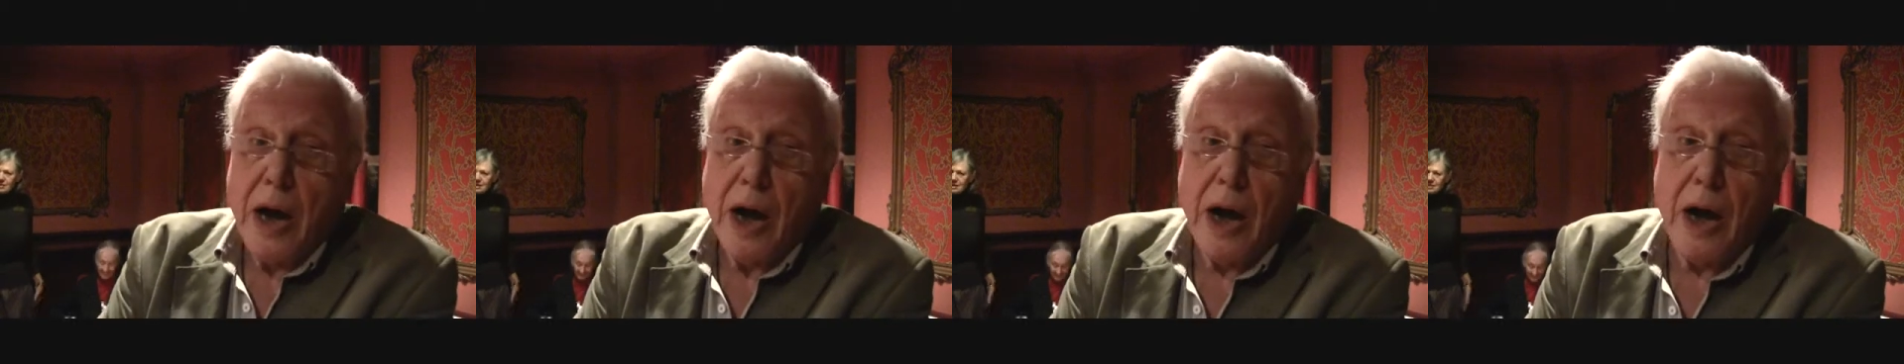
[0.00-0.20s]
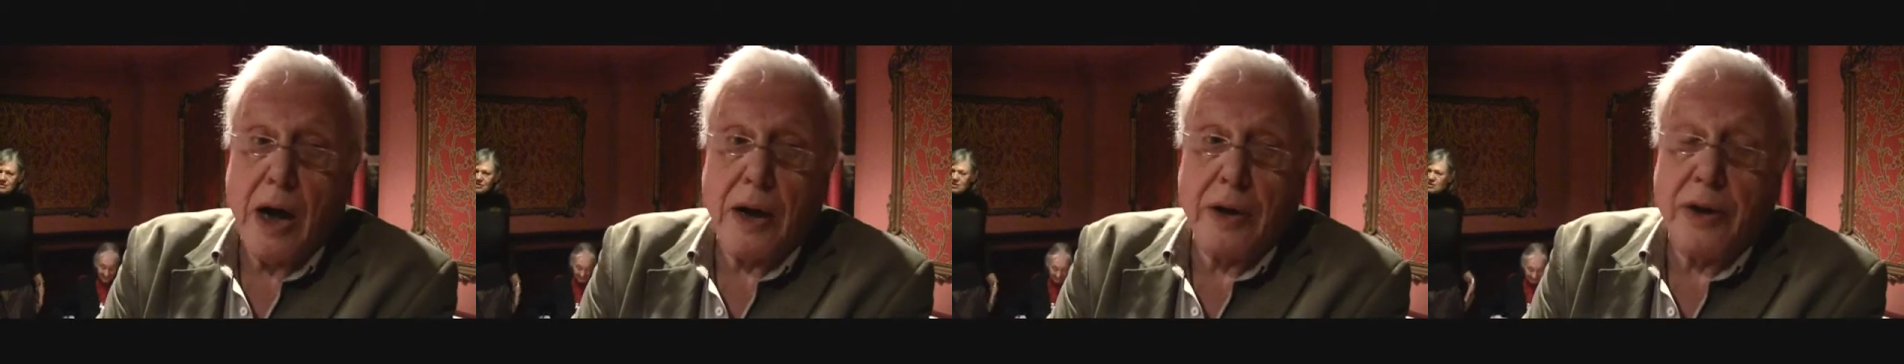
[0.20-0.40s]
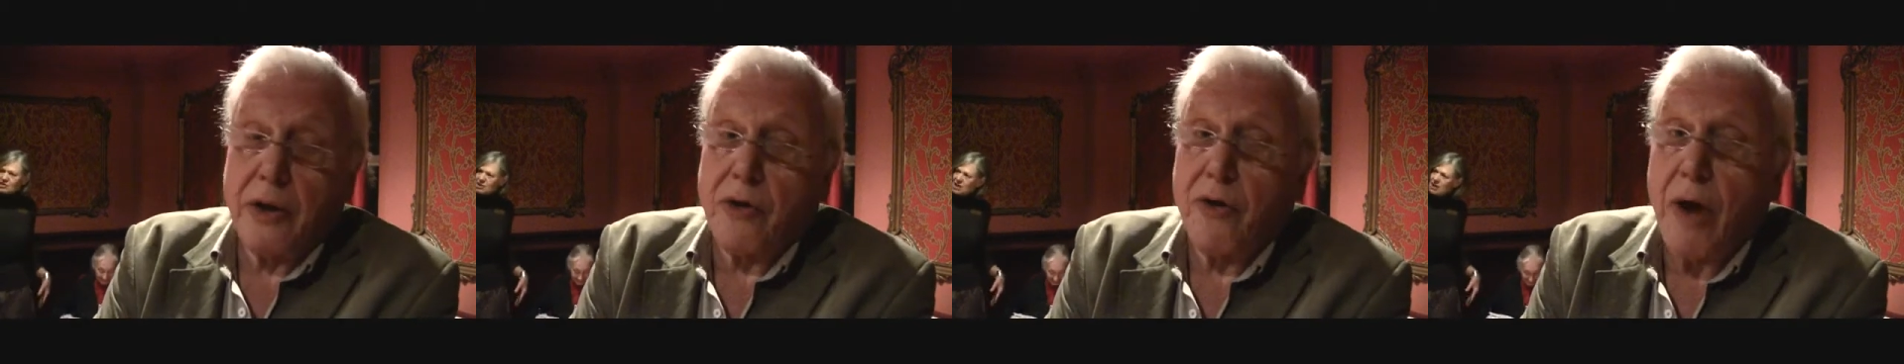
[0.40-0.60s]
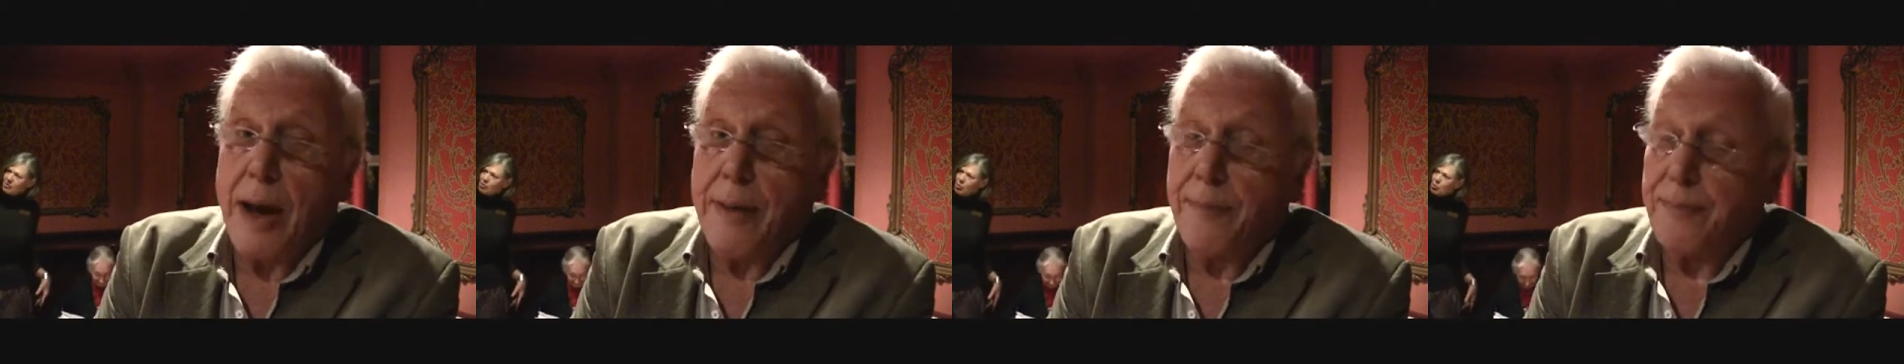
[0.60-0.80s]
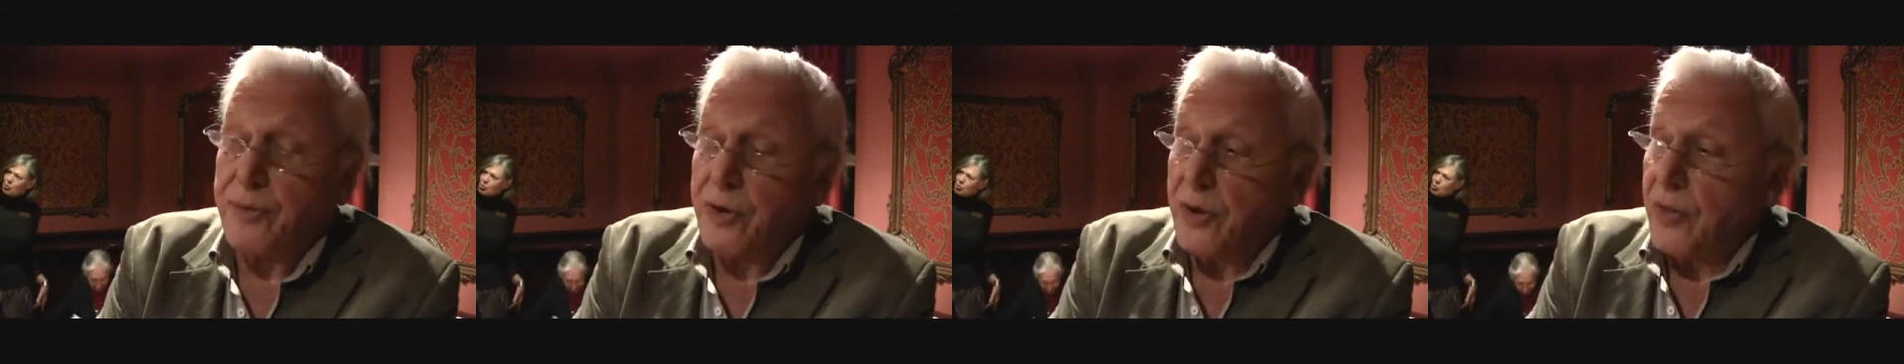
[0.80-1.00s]
And
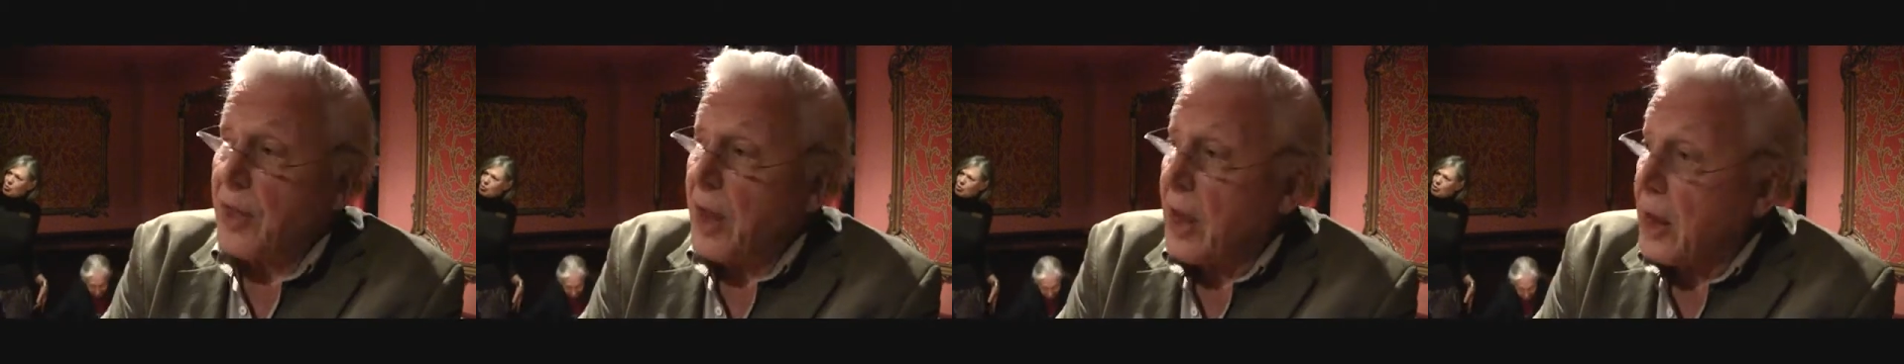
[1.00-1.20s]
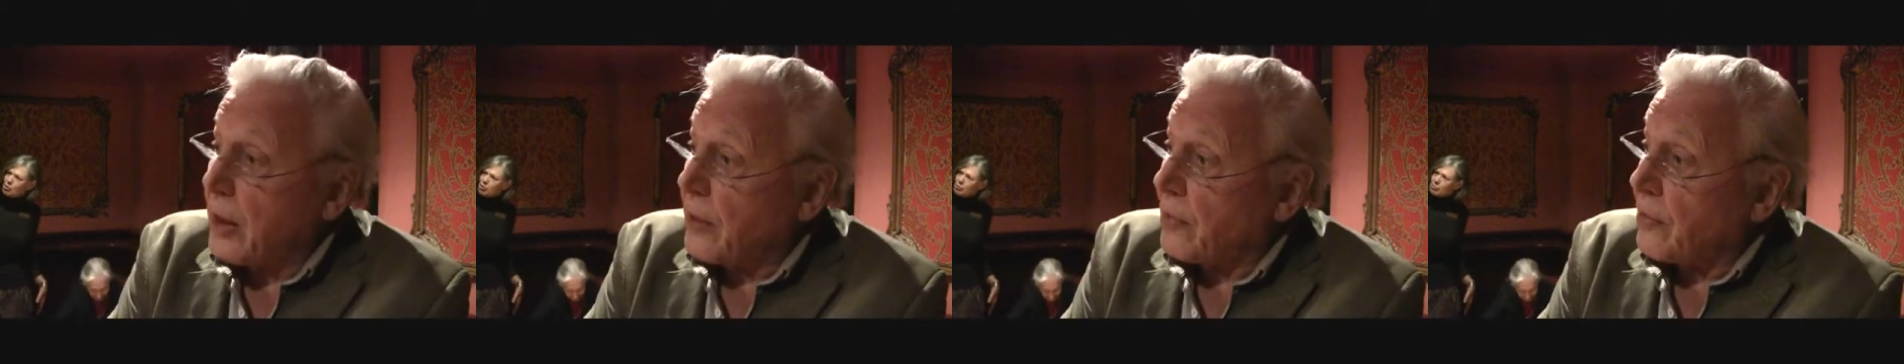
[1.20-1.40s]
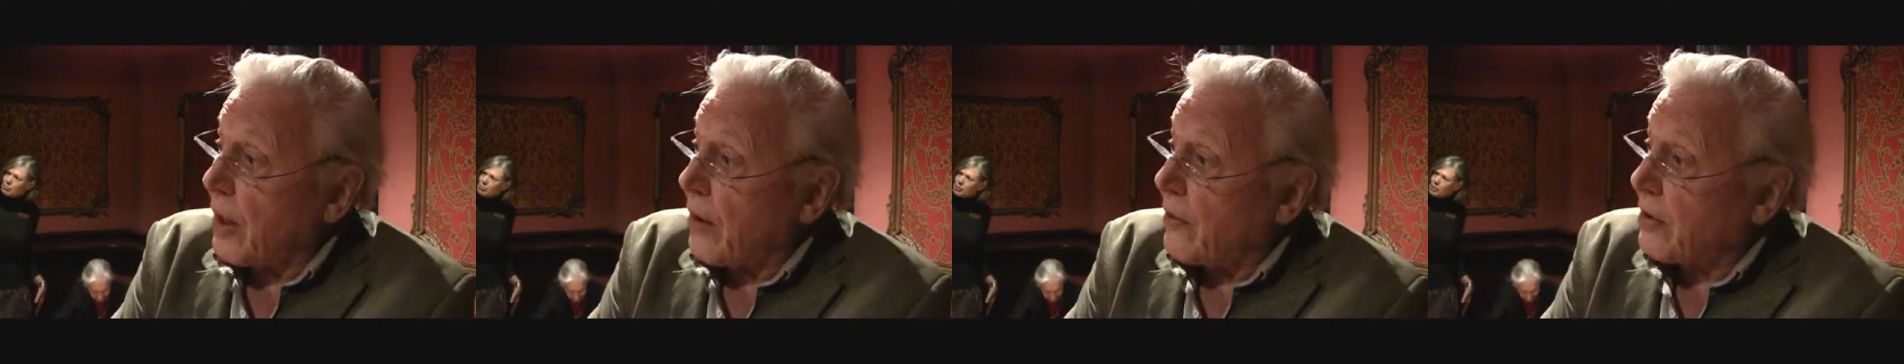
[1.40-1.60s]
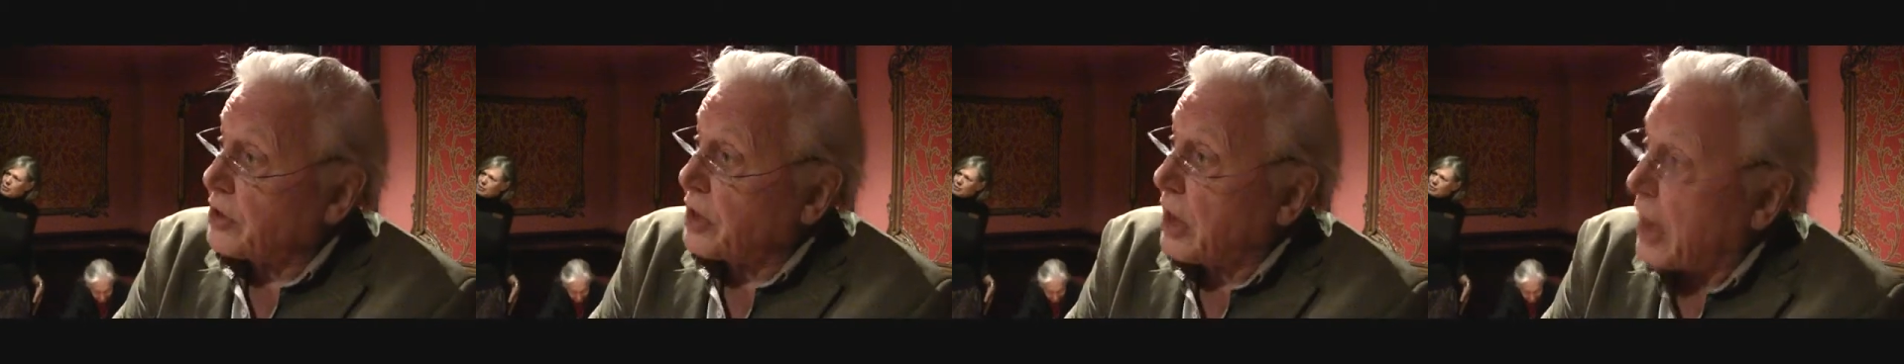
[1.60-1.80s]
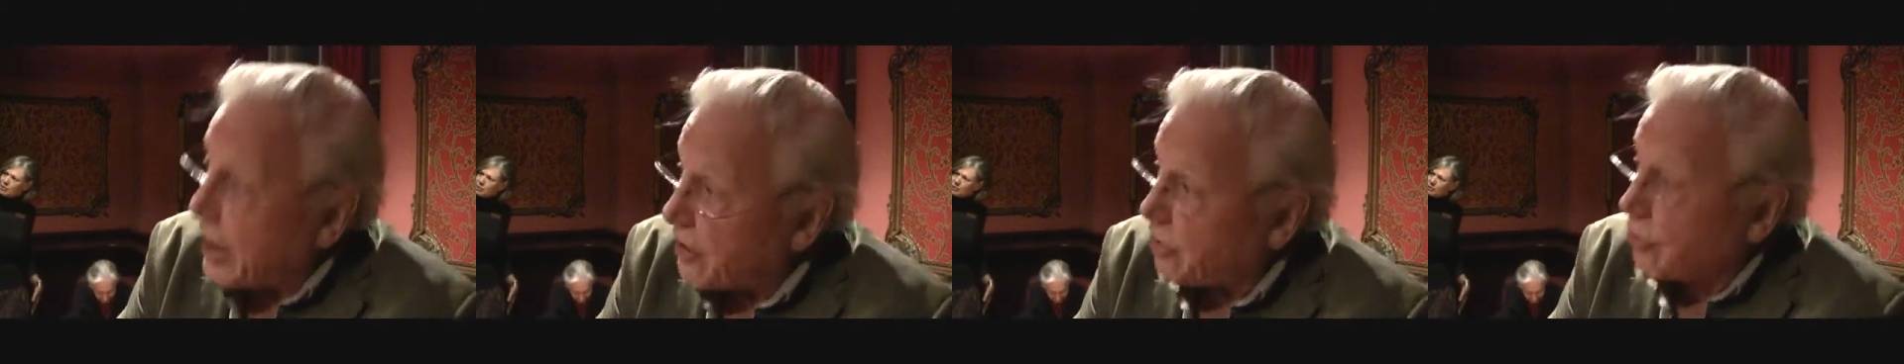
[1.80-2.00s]
there
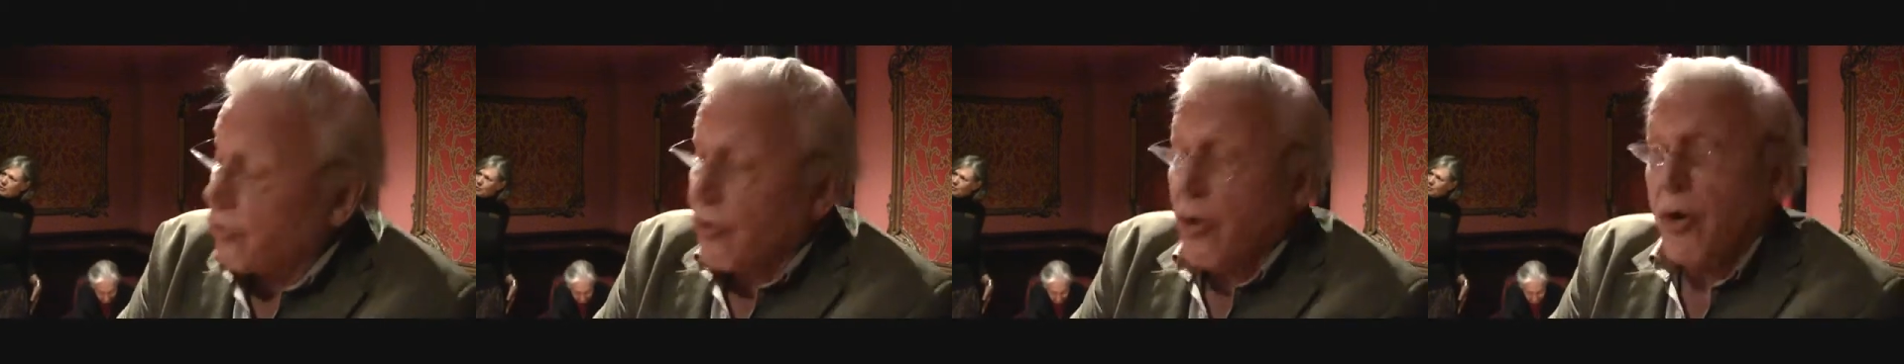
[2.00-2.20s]
is less